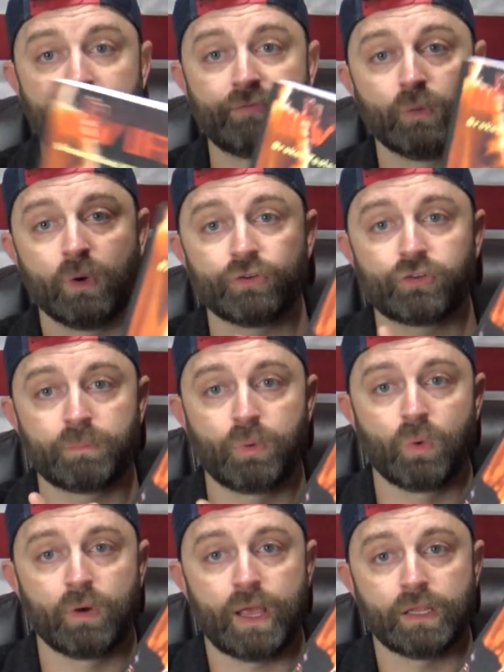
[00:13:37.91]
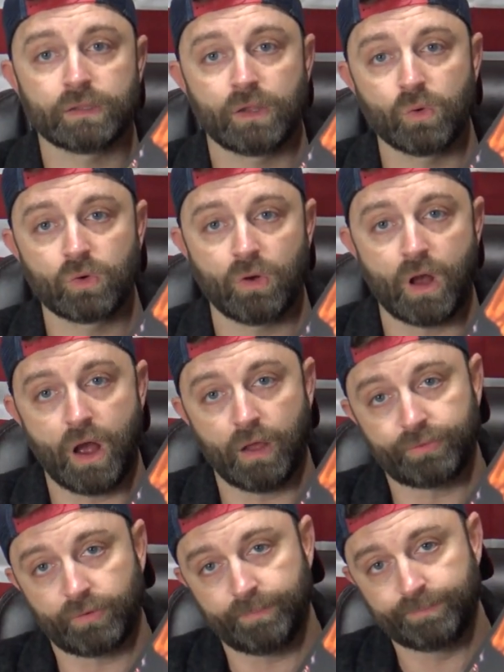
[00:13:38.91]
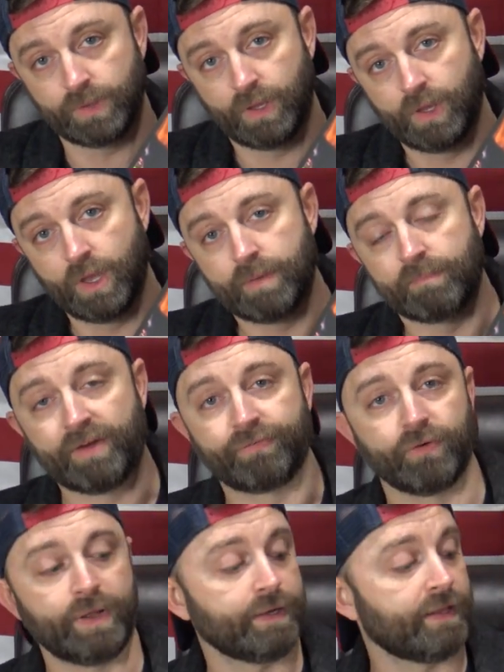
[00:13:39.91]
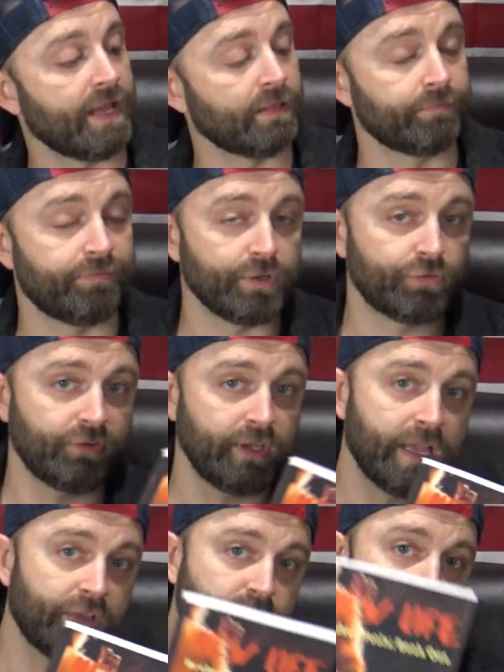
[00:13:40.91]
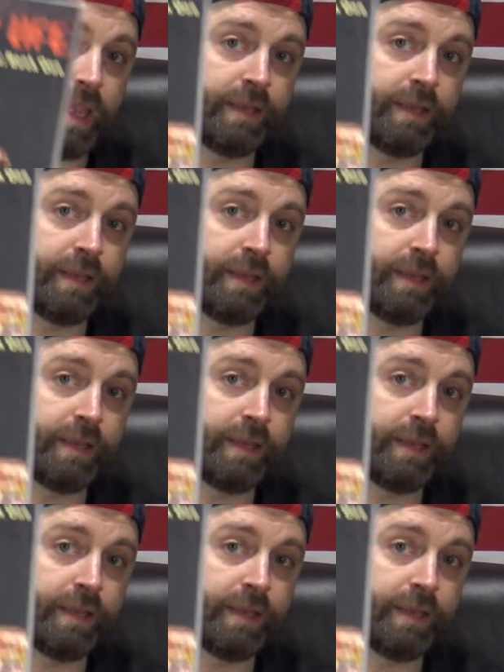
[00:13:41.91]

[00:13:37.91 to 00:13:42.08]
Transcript: If you want to support a local author, my friend Caleb Fishty has